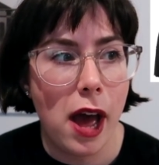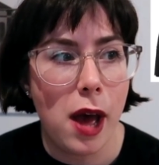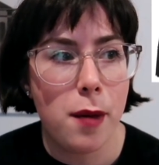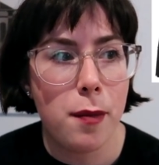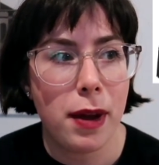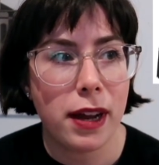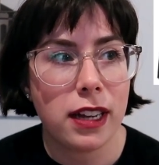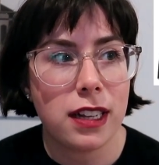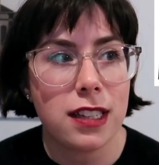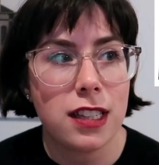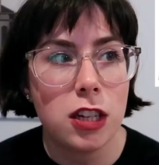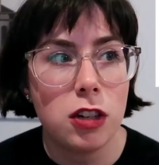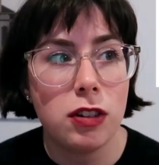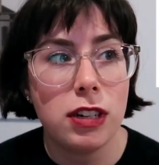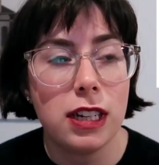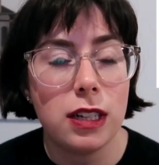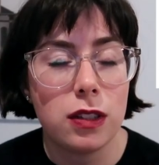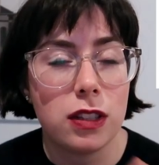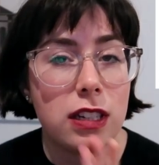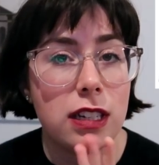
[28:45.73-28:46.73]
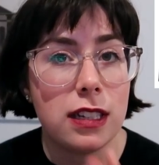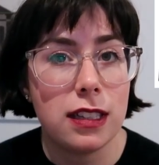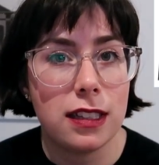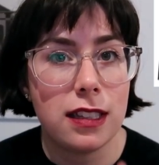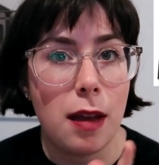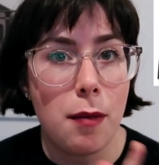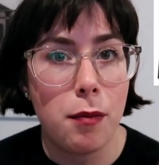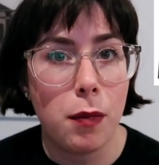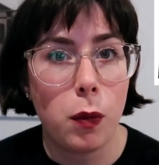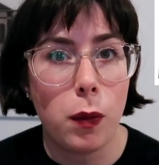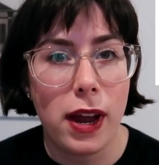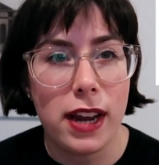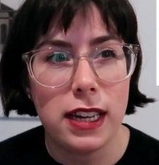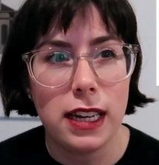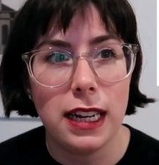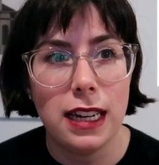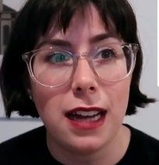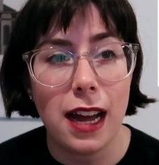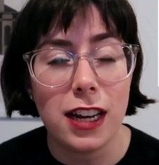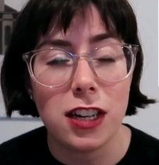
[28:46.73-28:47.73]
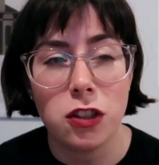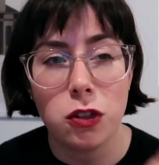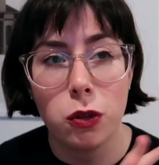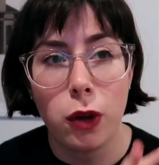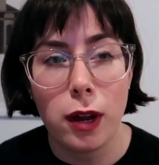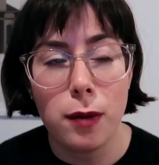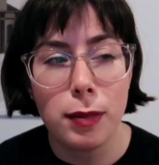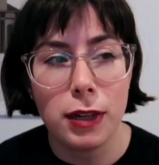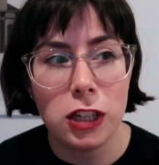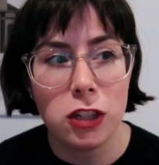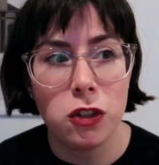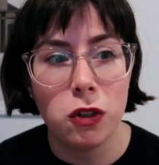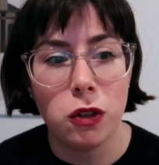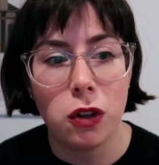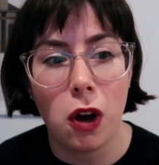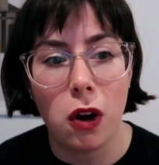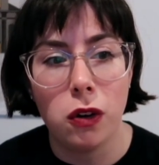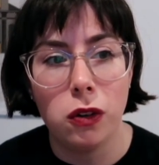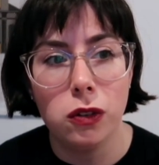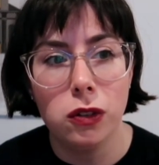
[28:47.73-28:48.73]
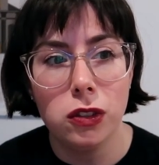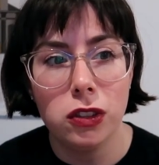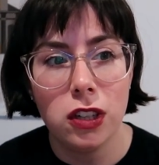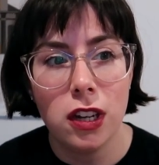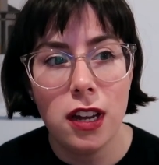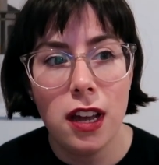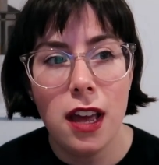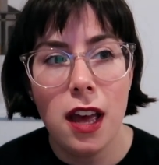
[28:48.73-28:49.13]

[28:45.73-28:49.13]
And considering it was a December wedding, I just thought I'd be too cold.